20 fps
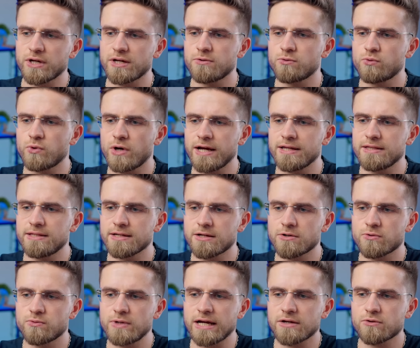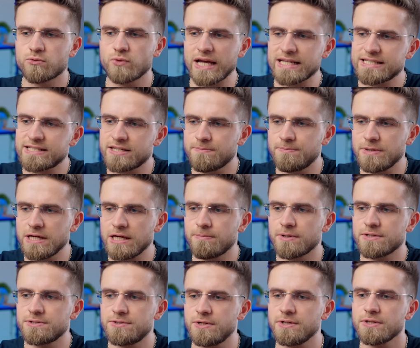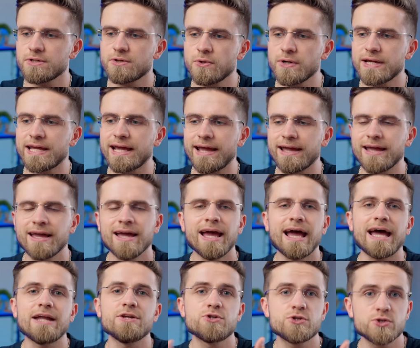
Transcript: can write the correct recipe, but during cooking and